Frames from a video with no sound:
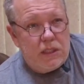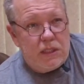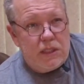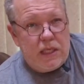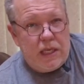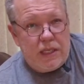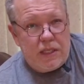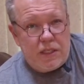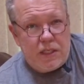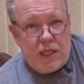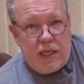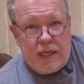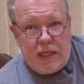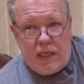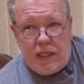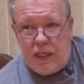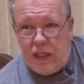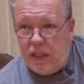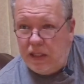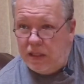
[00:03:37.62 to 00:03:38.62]
Tastes like
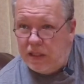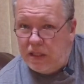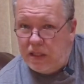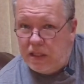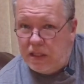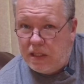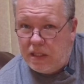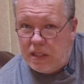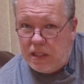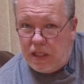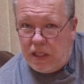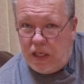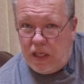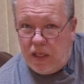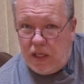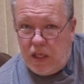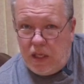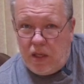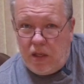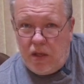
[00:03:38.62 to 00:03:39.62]

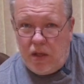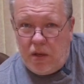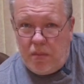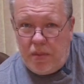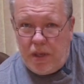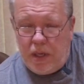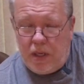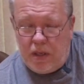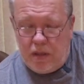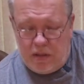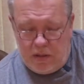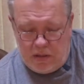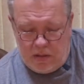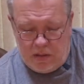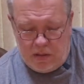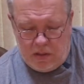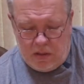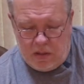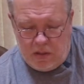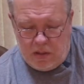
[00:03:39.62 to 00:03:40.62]
tequila a little bit.
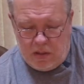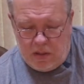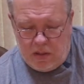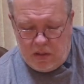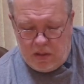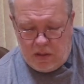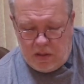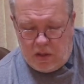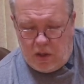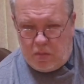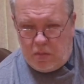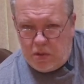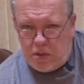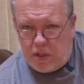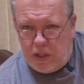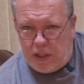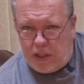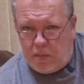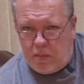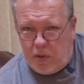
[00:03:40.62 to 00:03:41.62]
Almost
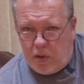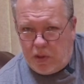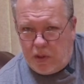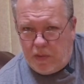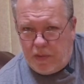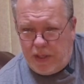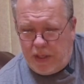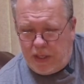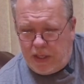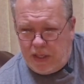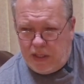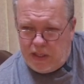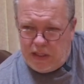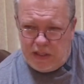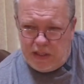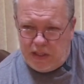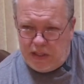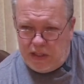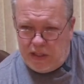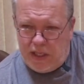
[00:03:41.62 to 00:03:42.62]
like a
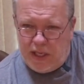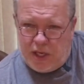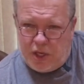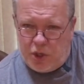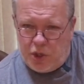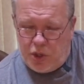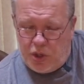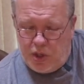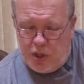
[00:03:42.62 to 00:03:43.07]
margarita-ish.